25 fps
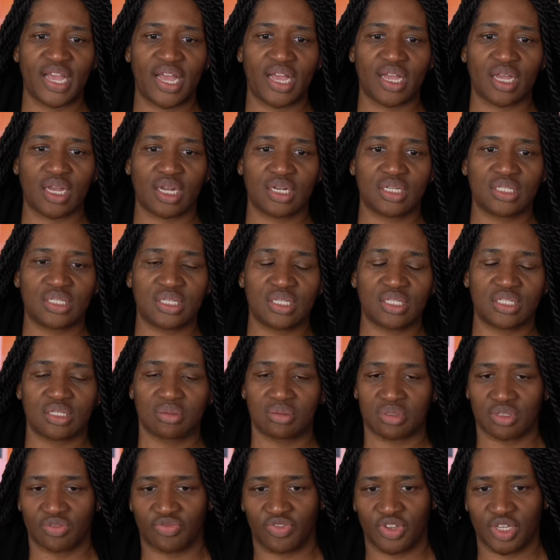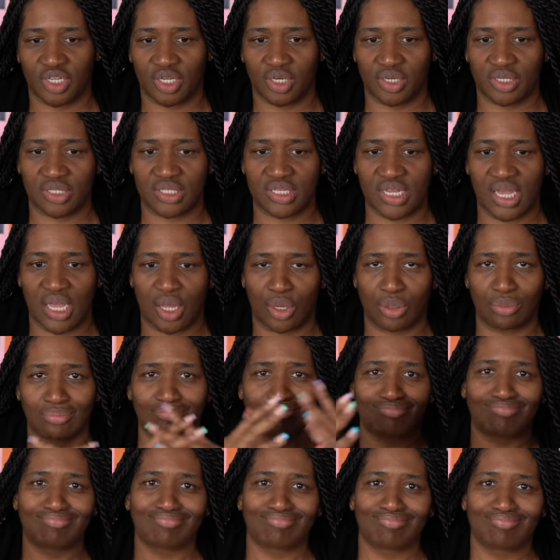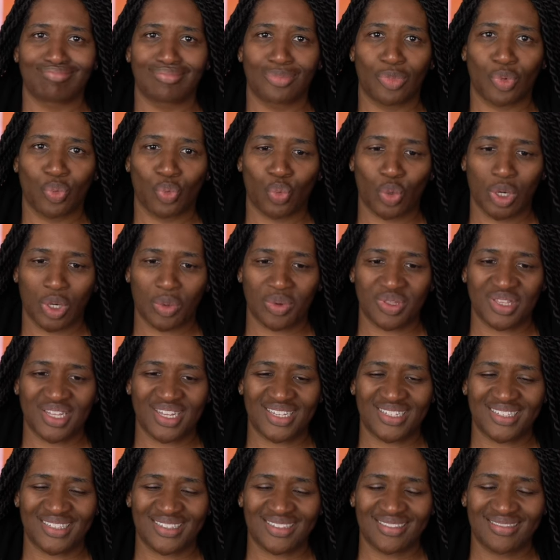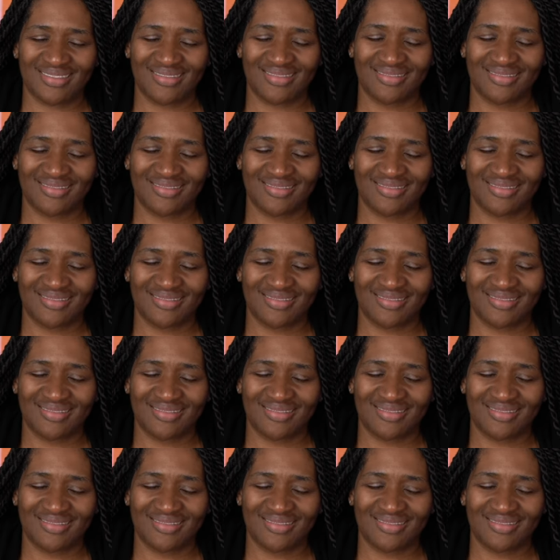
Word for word: hack our systems and figure us out, work with us.